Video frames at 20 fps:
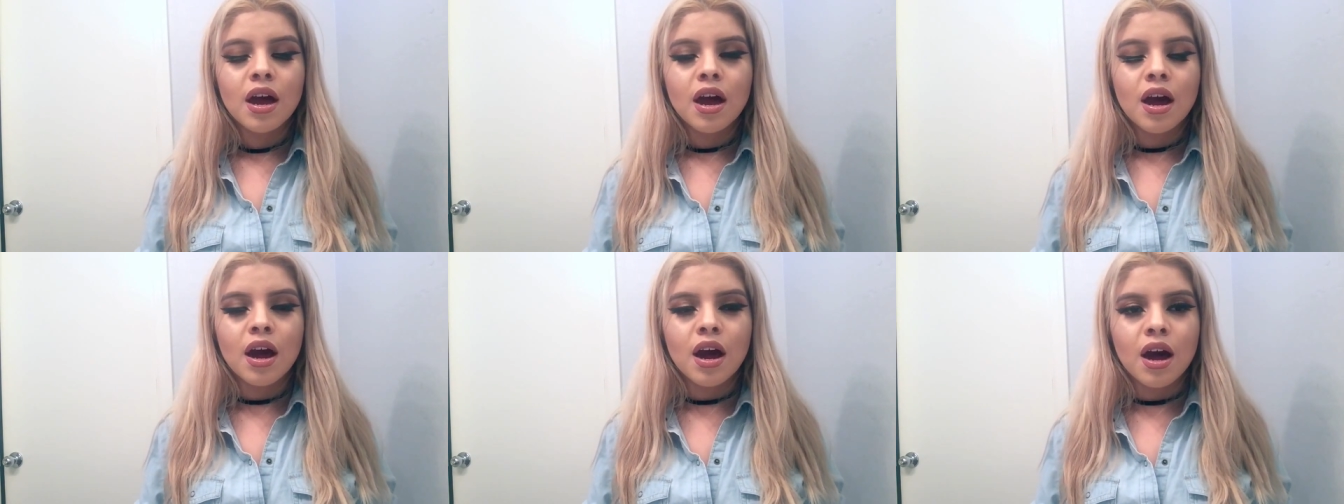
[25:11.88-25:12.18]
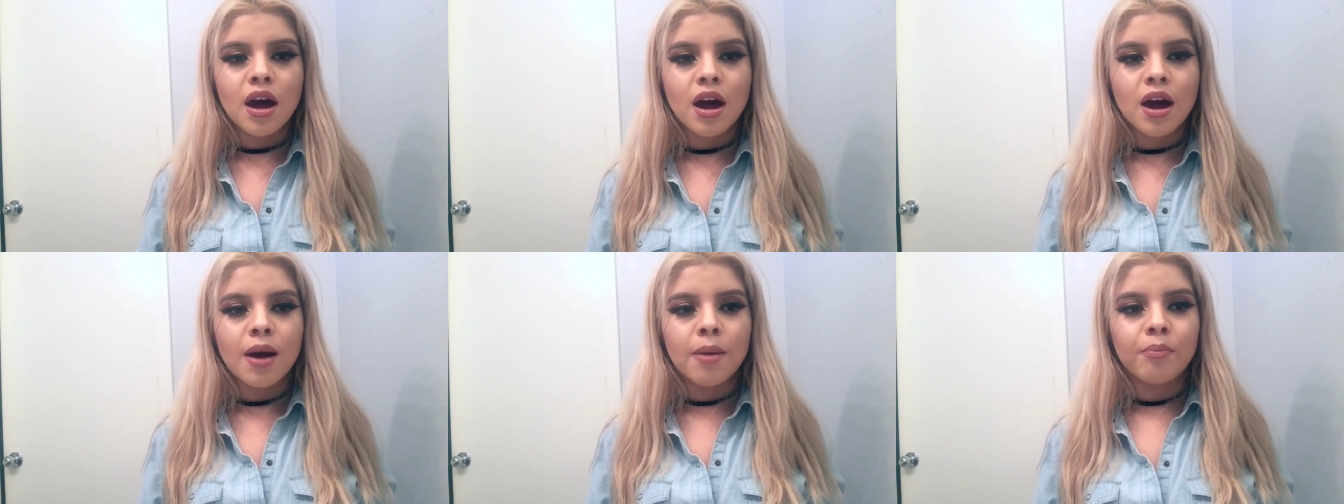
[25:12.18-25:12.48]

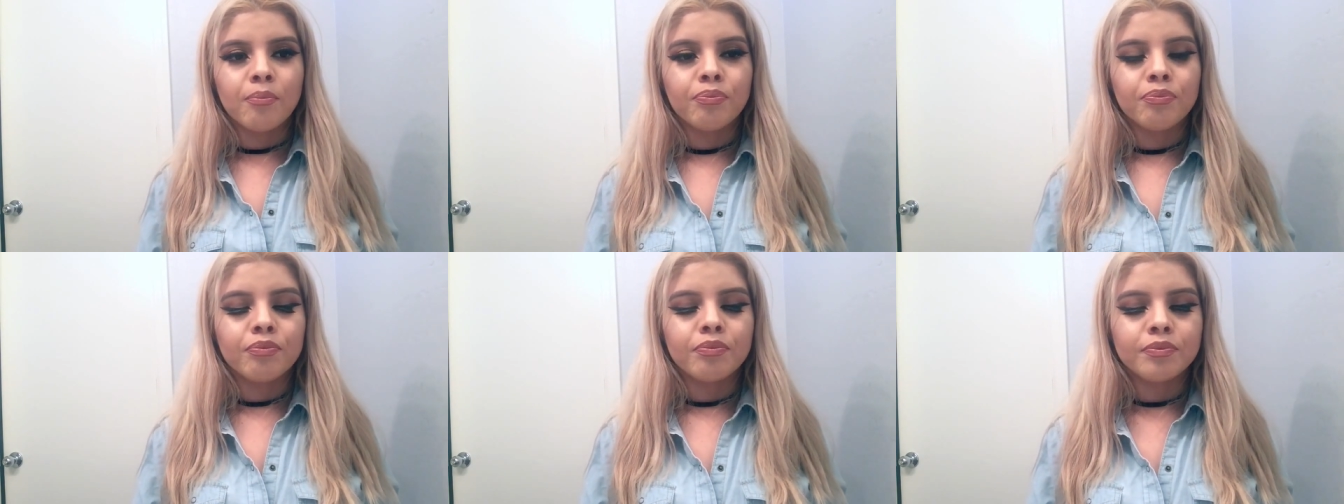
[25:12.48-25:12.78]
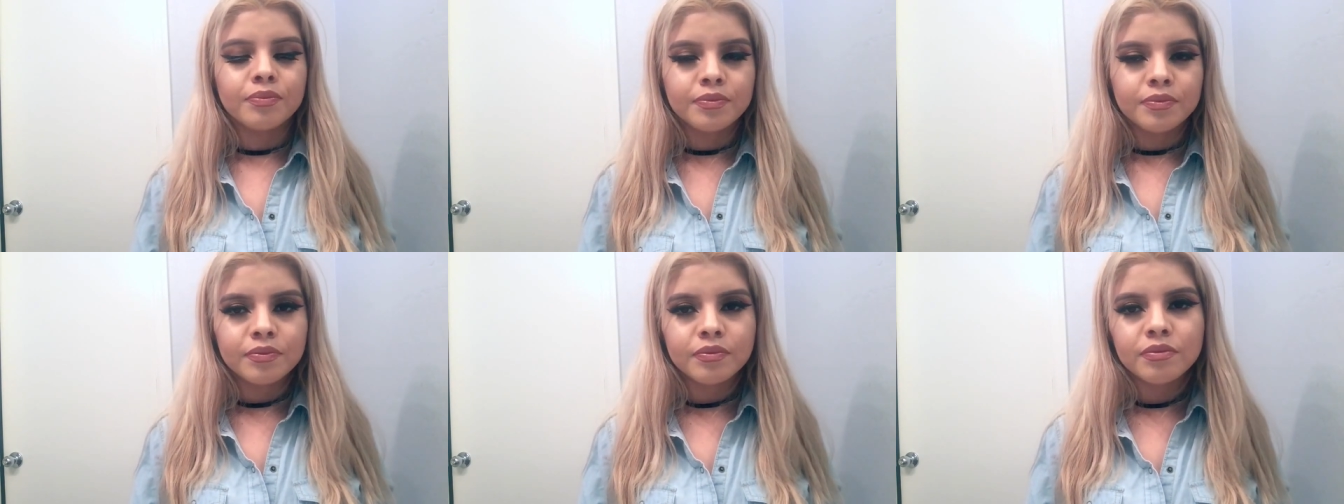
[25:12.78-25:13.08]

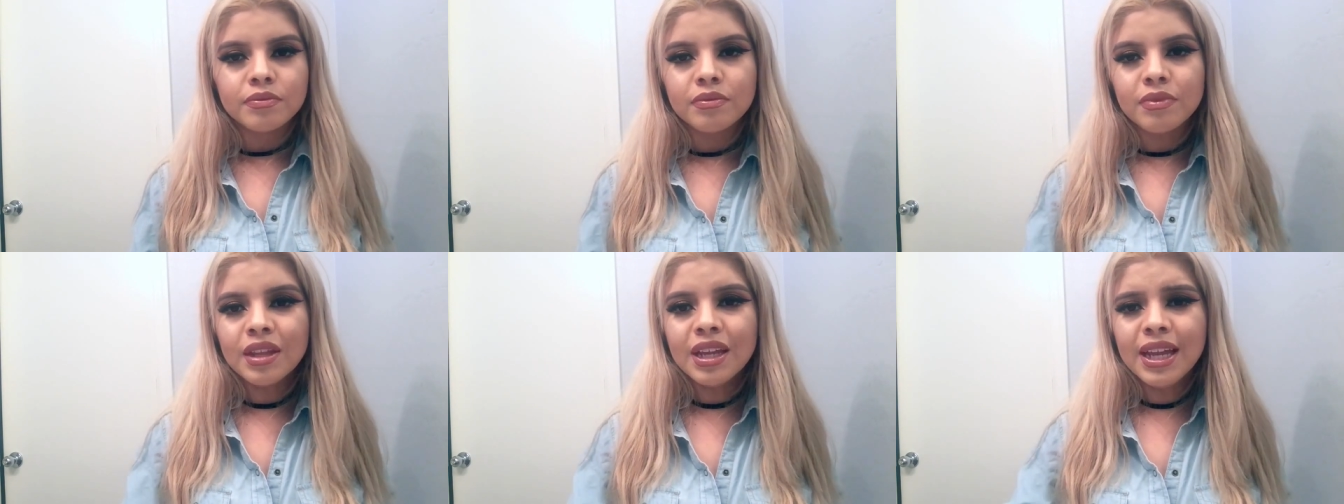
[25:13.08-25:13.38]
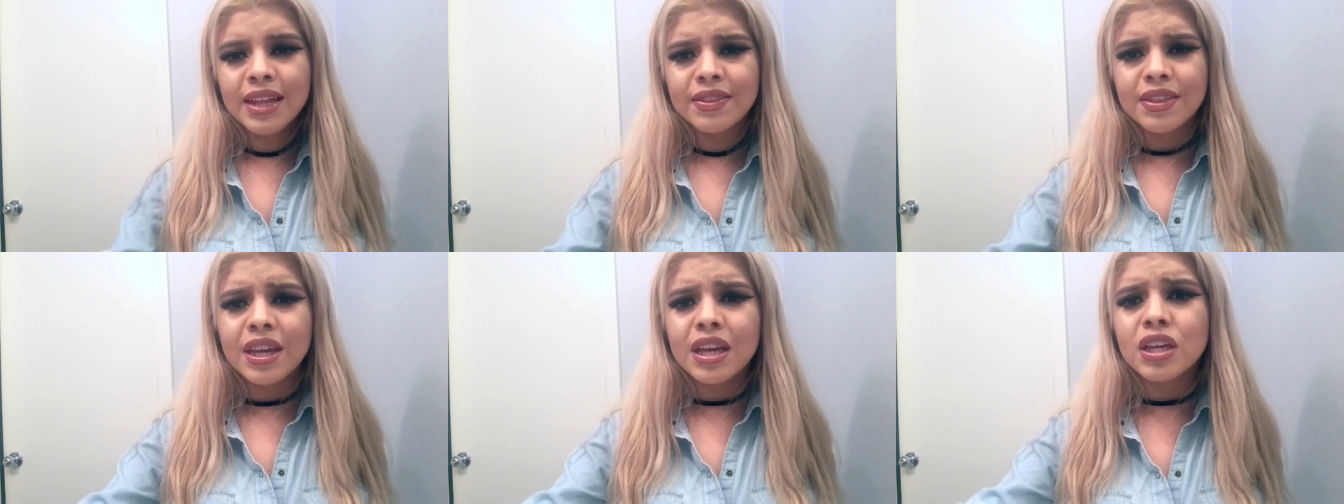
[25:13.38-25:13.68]

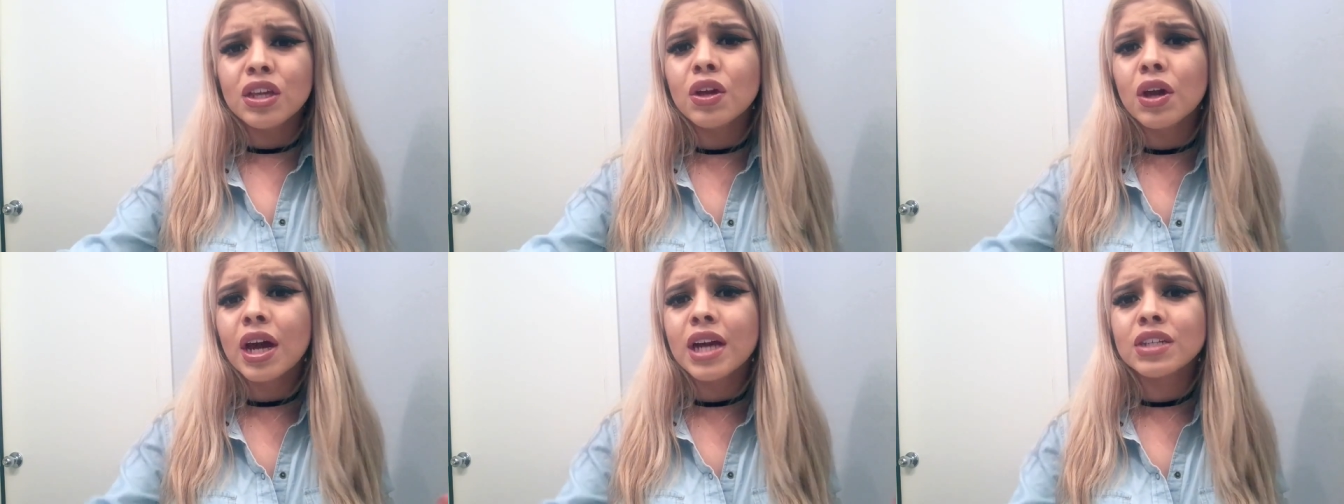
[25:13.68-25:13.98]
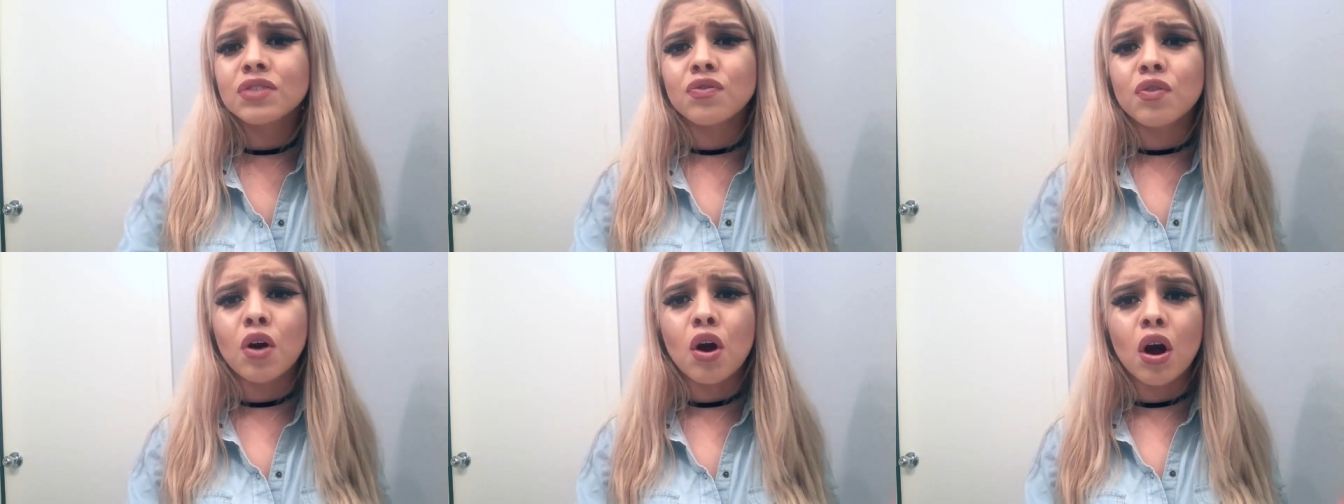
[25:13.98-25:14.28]
Thank you
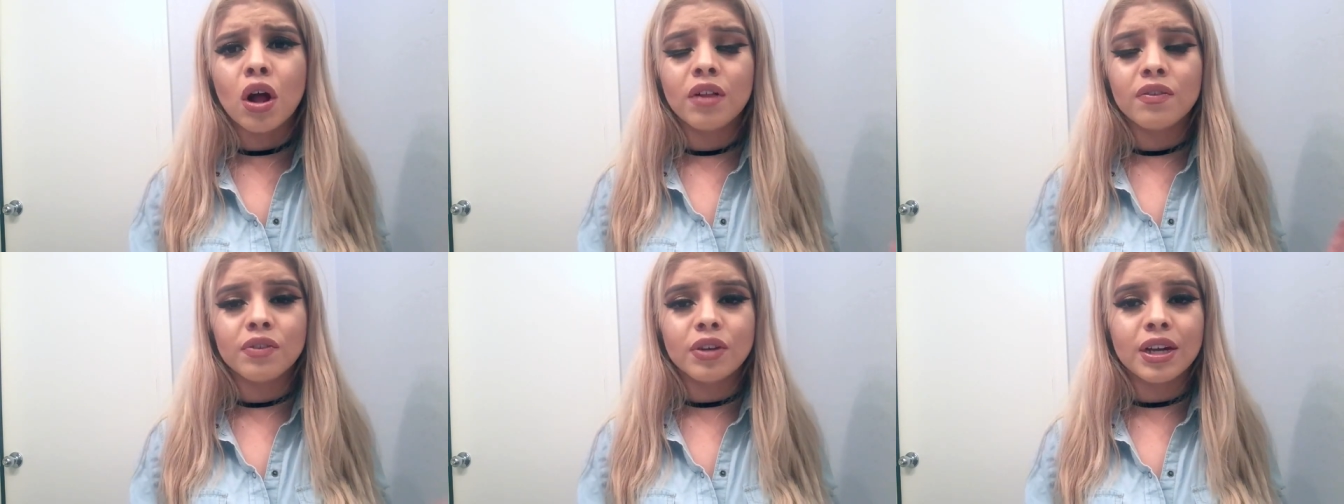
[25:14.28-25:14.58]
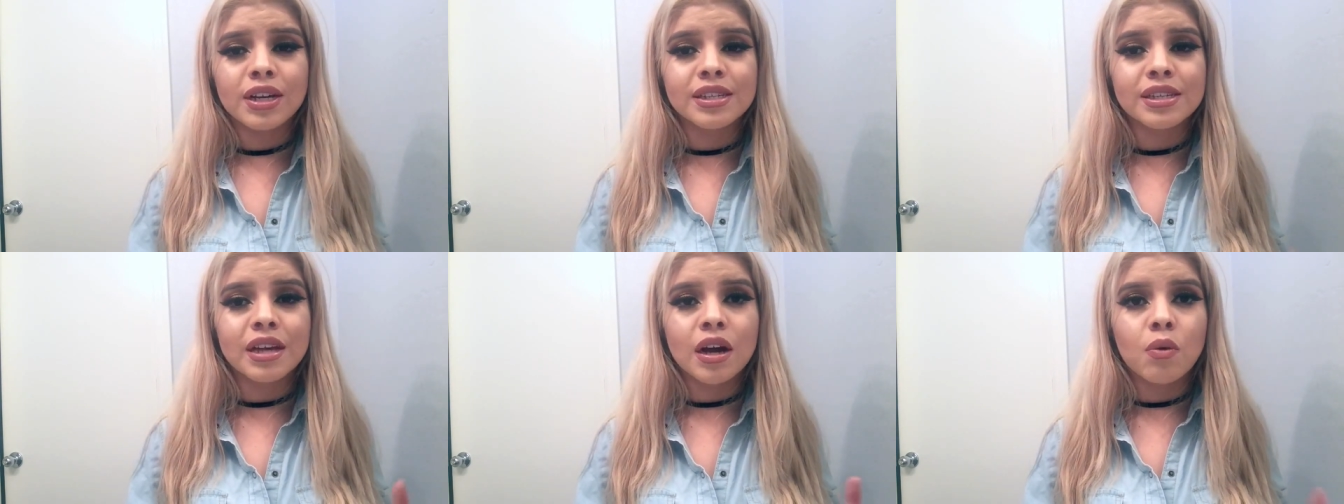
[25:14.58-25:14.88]
guys for all of you
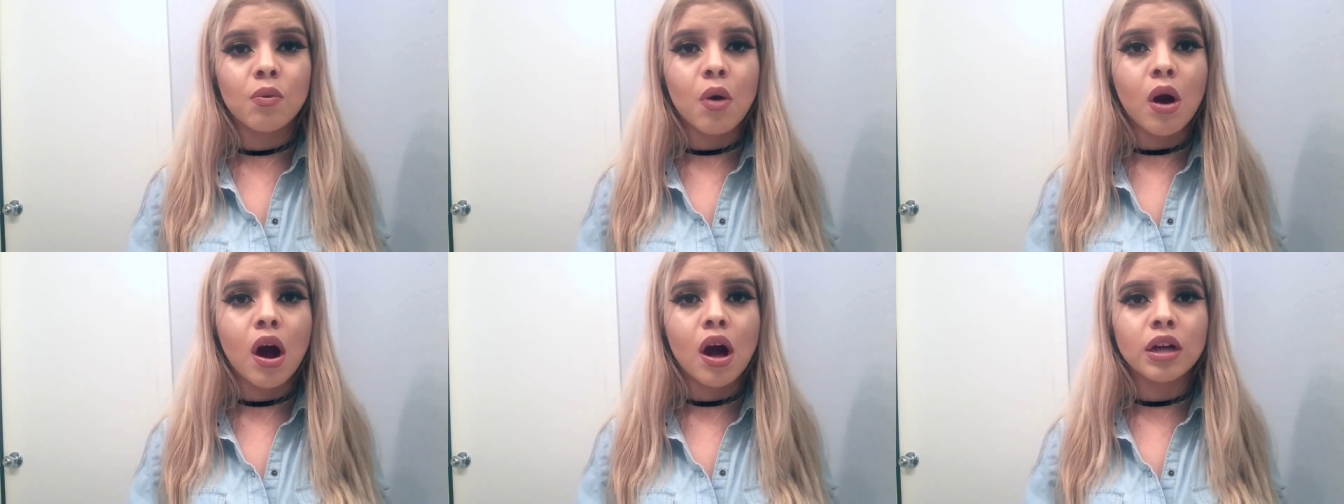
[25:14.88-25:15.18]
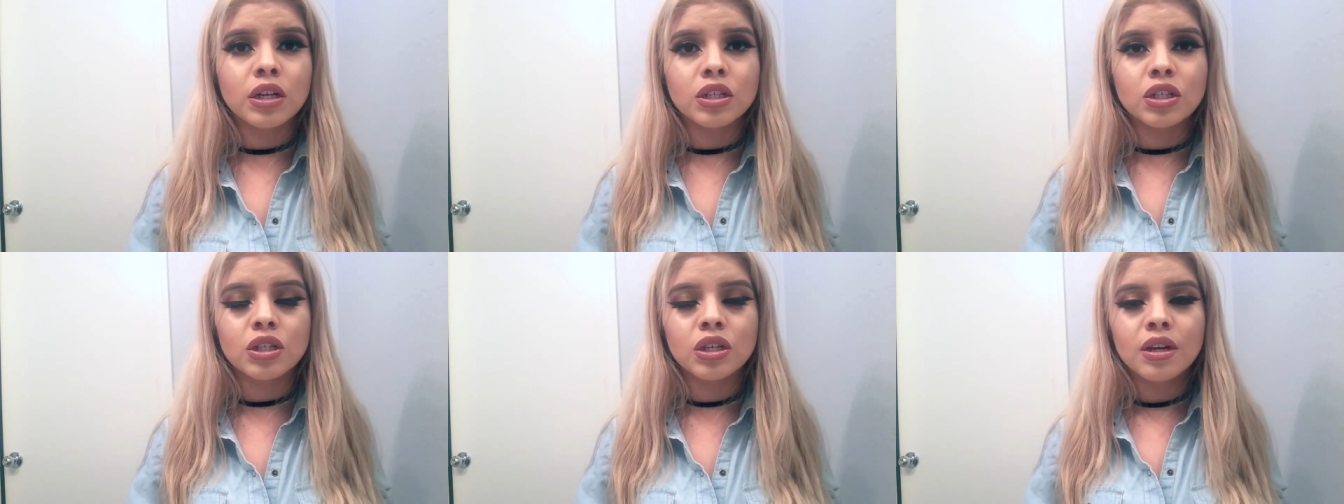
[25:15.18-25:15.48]
guys that
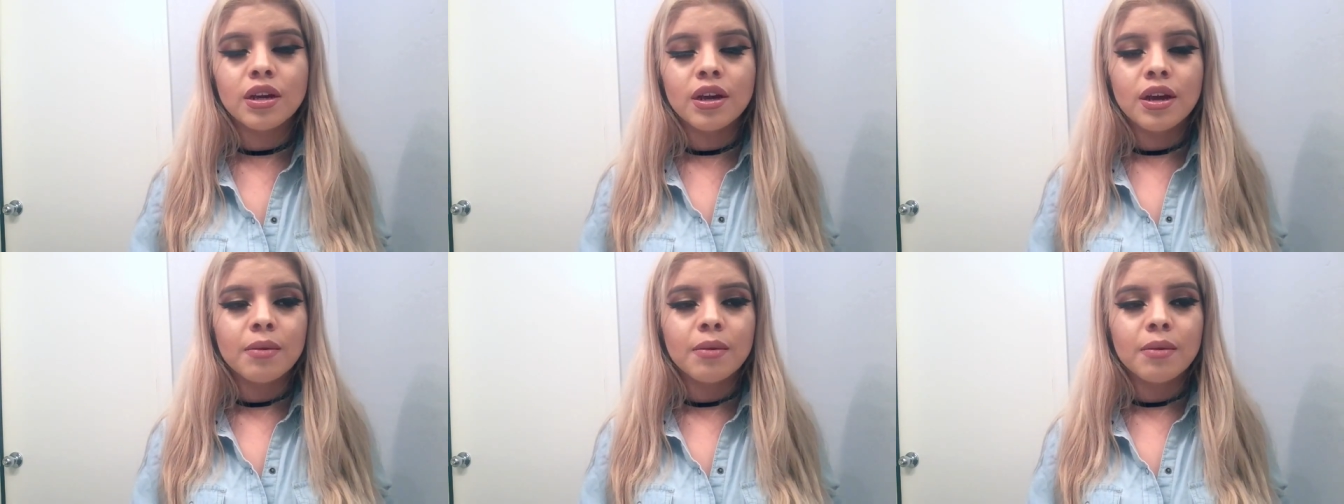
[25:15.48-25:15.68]
watch,